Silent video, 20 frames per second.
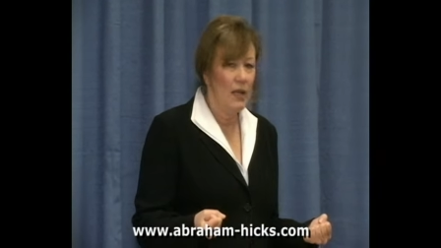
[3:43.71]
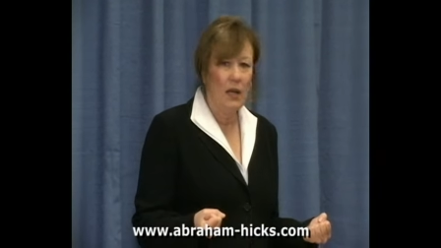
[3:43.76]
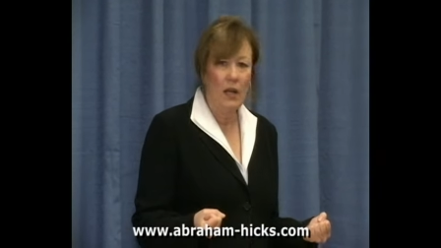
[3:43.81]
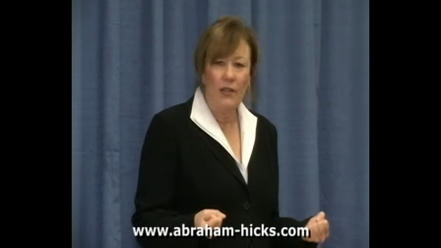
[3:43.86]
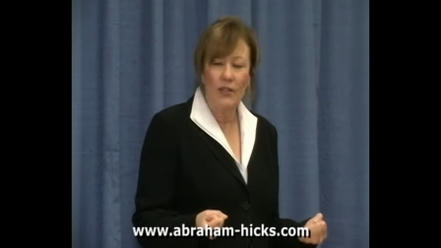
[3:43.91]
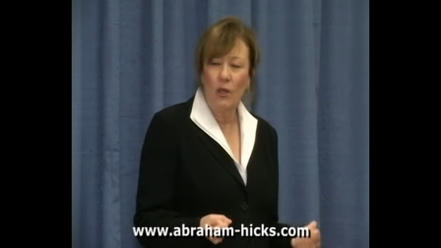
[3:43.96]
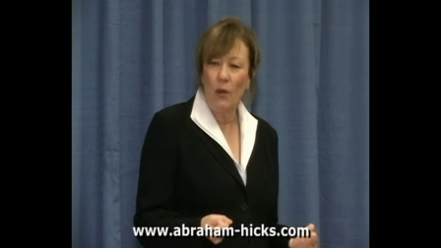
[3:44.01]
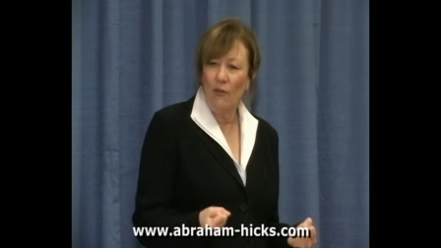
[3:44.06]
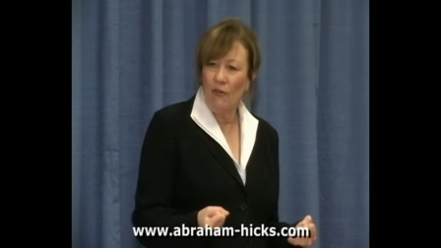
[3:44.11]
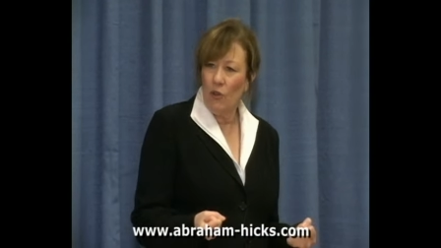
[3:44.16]

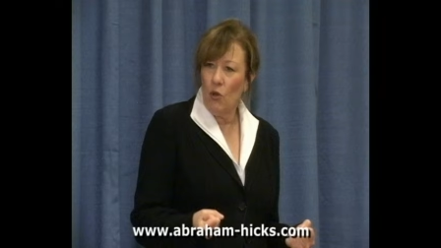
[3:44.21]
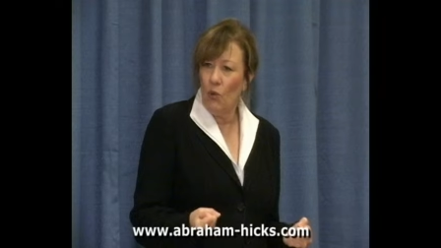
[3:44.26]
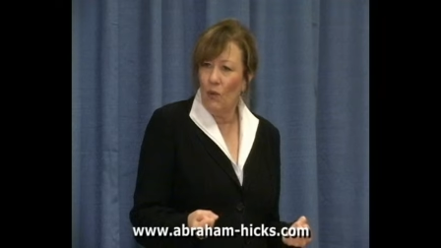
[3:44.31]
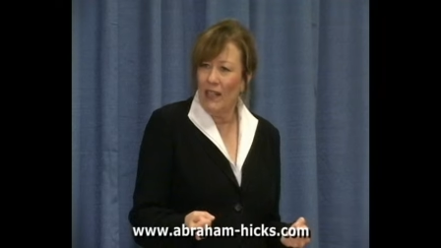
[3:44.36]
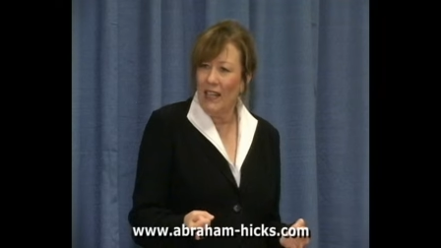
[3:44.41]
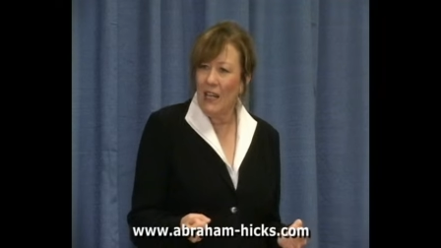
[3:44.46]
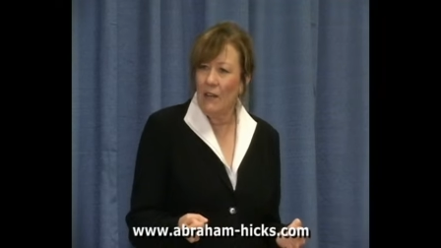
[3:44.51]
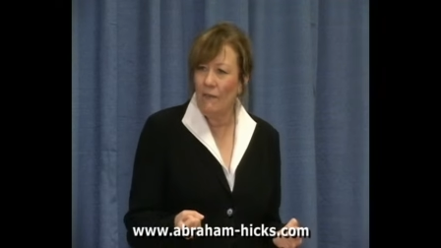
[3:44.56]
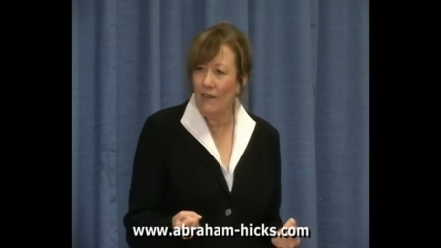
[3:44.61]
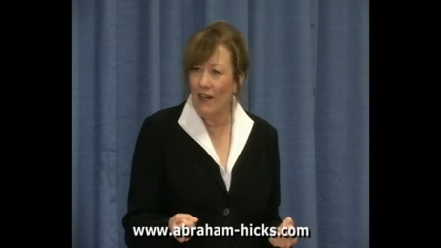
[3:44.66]
So if you
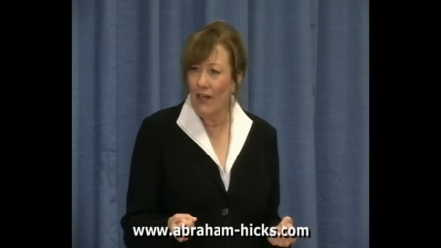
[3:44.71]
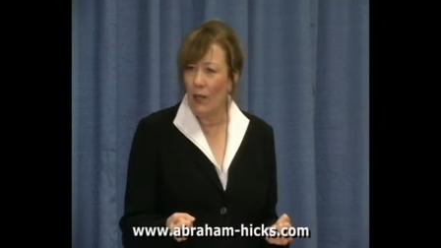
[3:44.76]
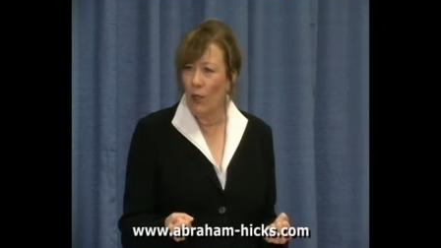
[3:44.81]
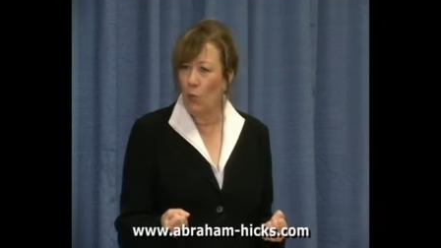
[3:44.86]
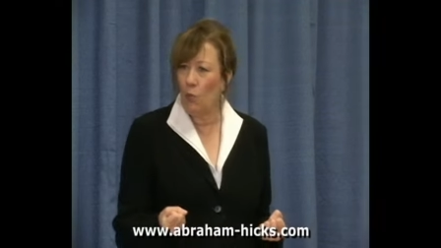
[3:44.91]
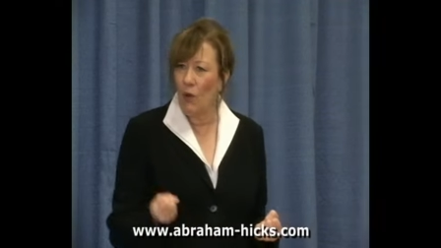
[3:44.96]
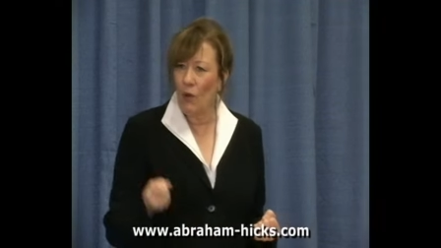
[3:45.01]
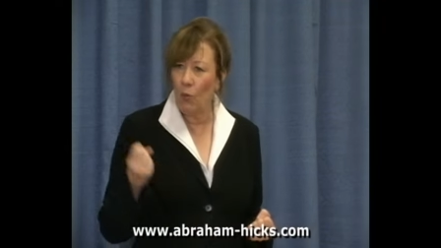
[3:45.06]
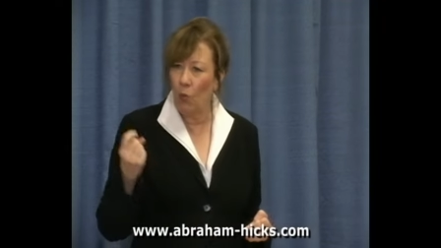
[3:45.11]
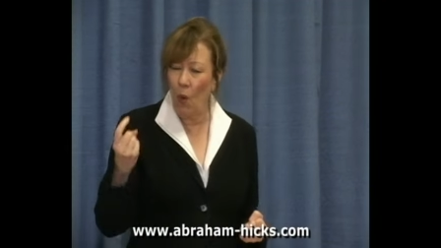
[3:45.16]
leave here
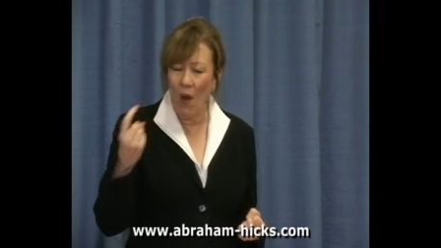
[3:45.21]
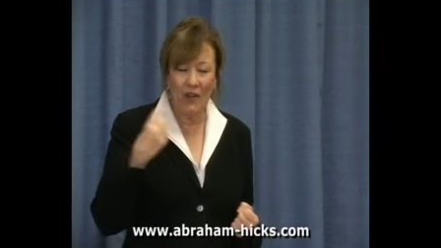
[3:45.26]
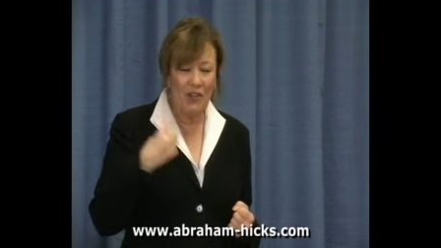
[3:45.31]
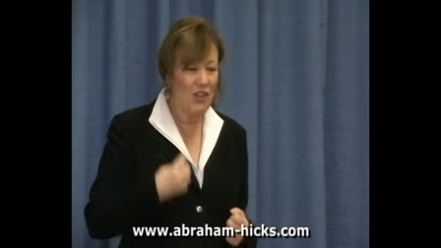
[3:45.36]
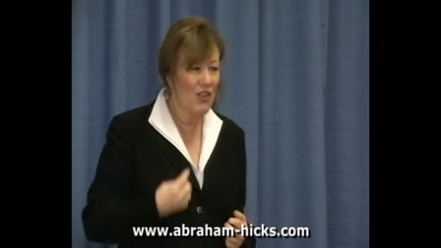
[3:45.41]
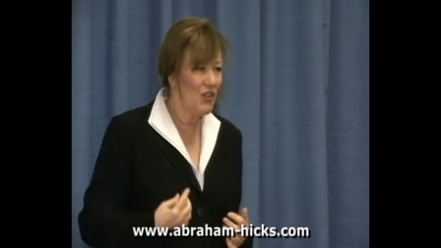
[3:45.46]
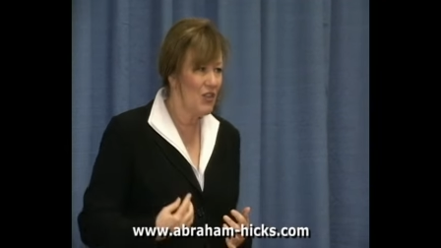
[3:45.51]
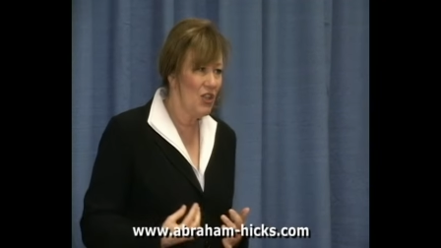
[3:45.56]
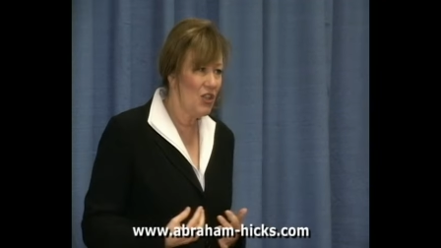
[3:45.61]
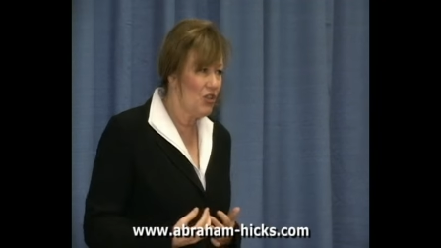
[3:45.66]
with one
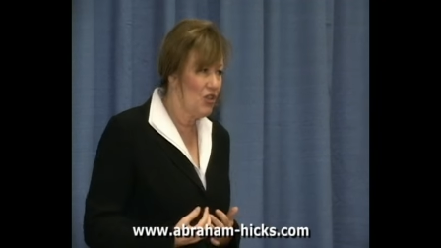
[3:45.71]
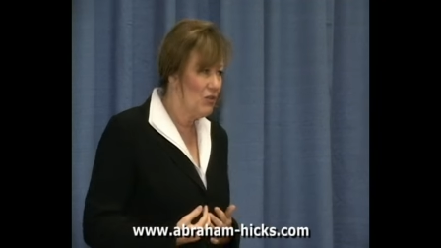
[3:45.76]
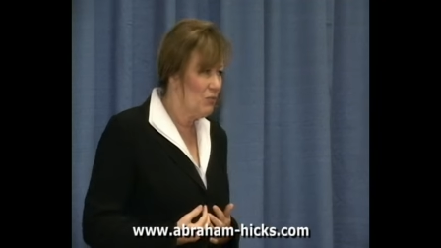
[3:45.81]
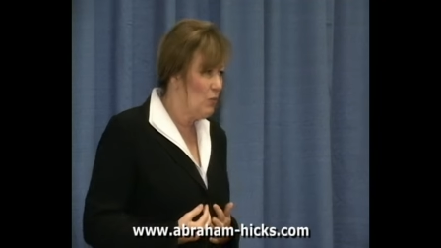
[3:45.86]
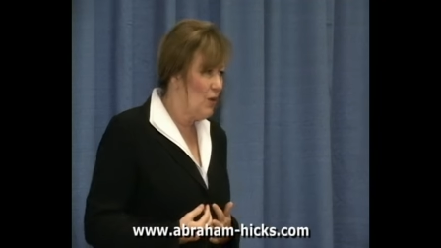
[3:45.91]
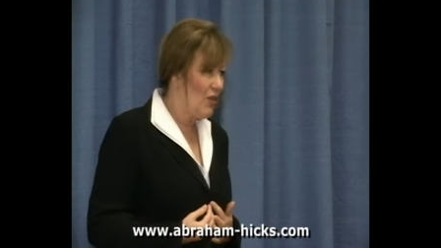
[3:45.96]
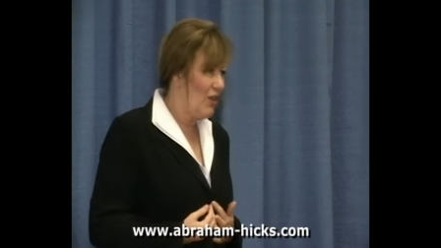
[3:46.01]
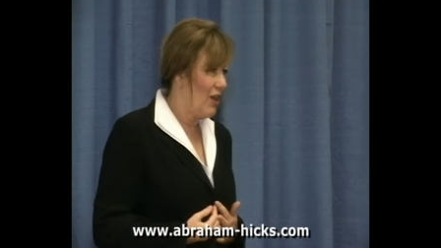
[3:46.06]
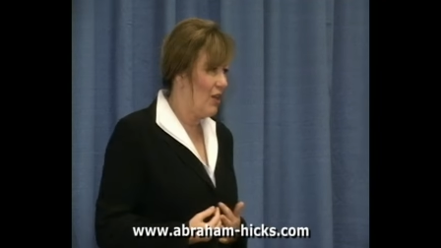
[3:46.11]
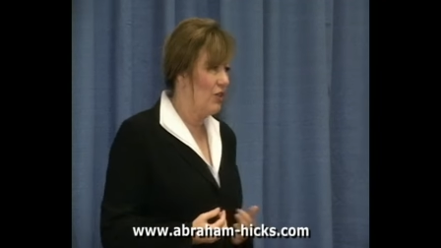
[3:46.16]
decision
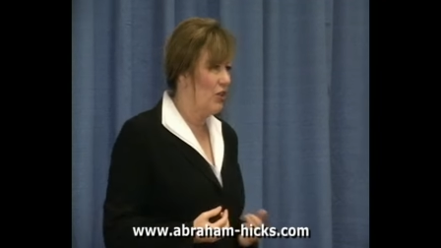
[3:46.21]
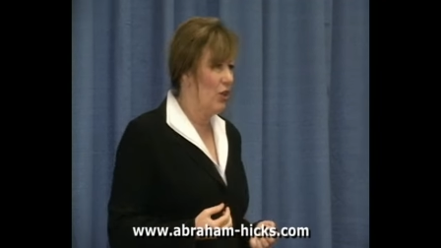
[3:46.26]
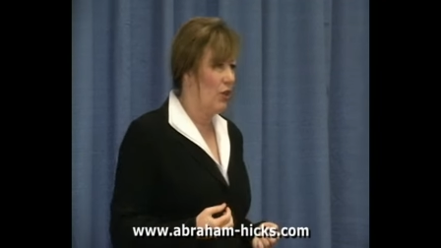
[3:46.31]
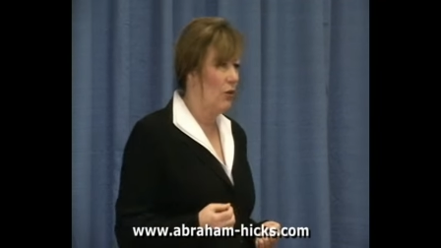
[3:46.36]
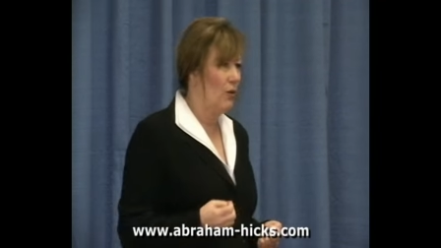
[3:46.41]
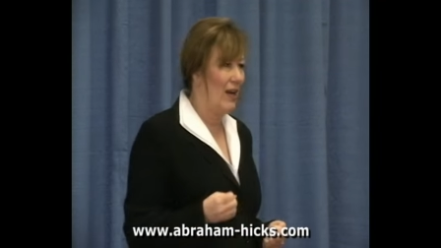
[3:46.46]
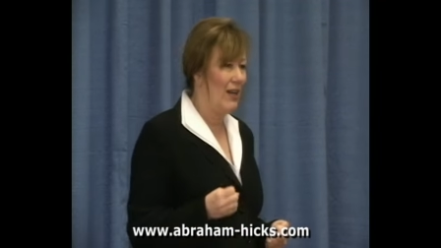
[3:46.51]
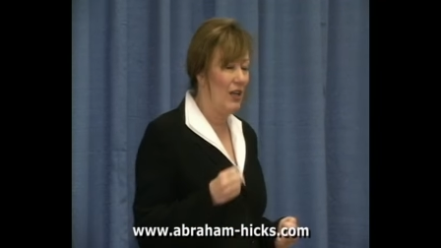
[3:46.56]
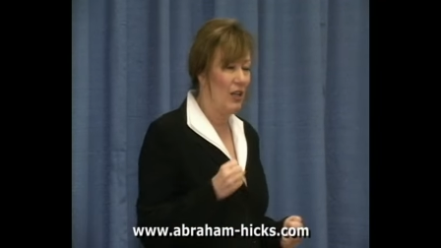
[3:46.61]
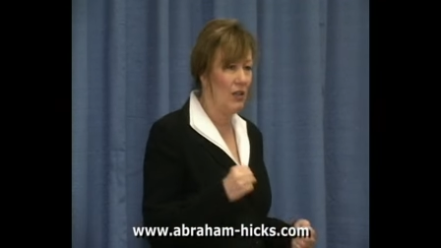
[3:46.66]
within
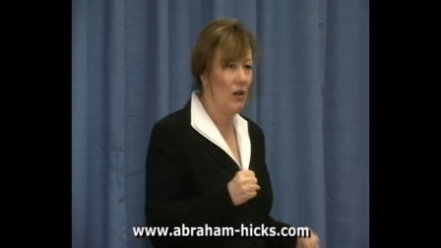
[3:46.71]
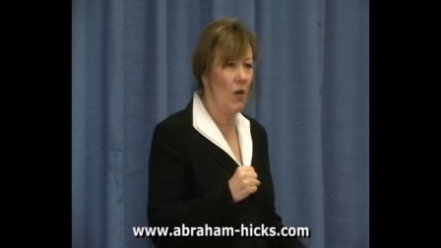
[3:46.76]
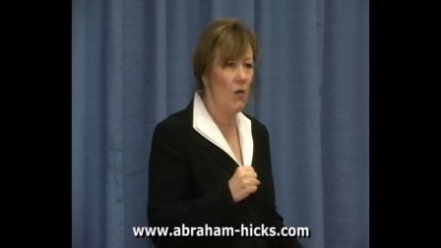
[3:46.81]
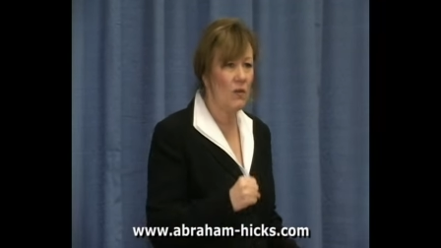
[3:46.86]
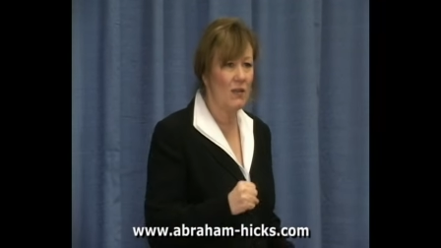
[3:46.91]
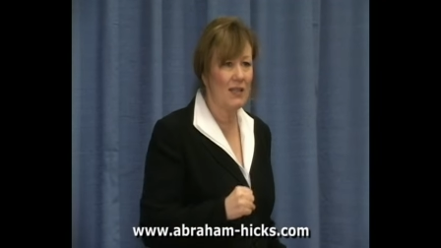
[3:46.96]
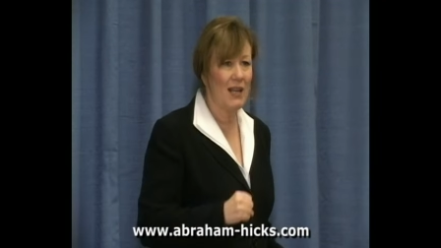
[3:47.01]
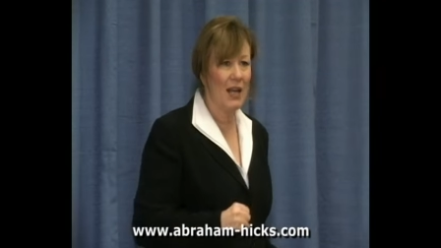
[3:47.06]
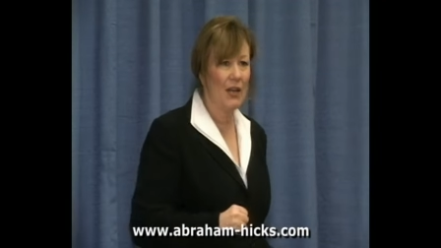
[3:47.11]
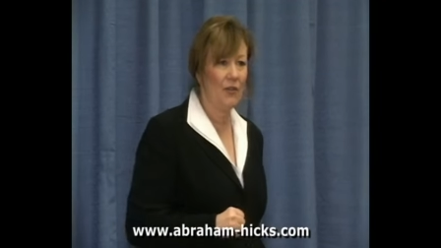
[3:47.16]
you, and it
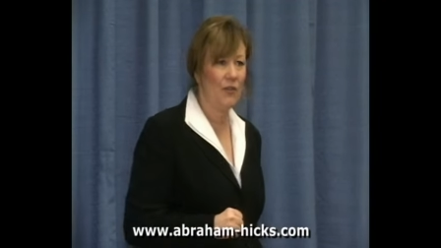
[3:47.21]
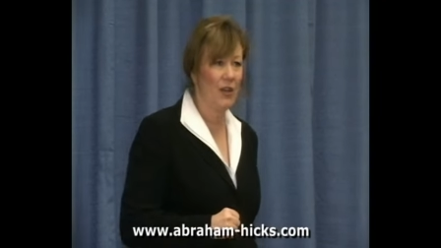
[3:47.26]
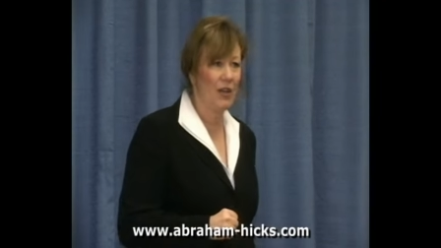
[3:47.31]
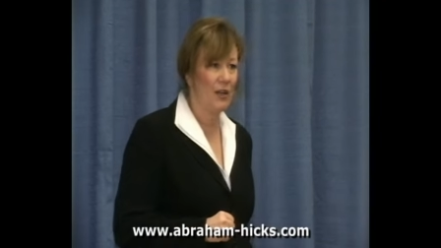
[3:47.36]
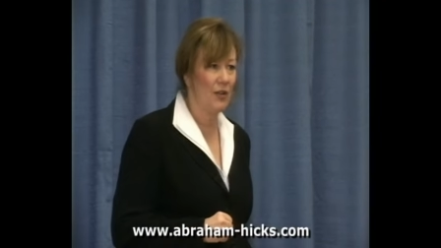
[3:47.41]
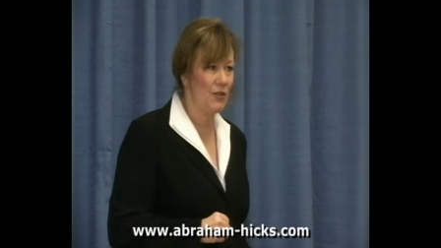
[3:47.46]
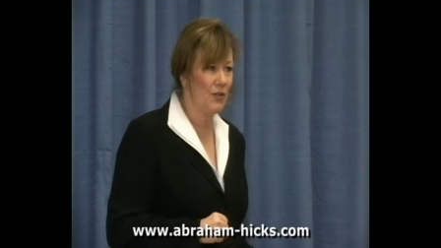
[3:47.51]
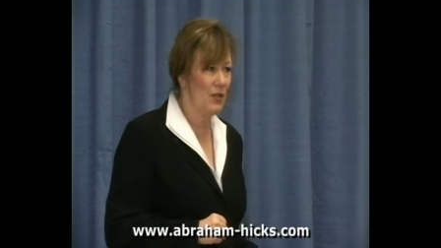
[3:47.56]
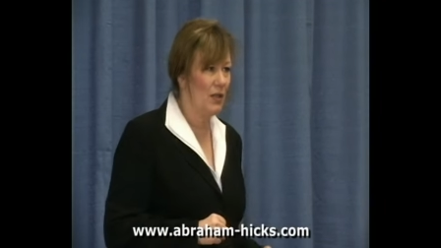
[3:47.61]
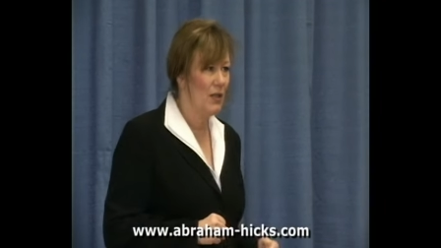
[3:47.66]
goes like
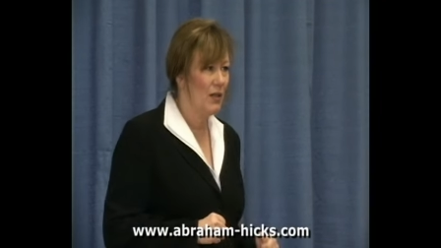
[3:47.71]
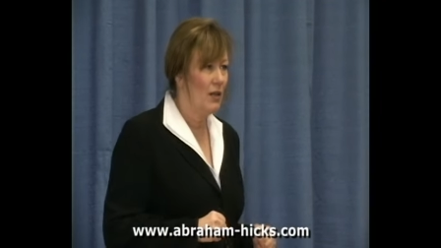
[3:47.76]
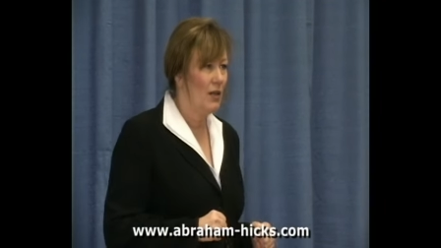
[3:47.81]
this: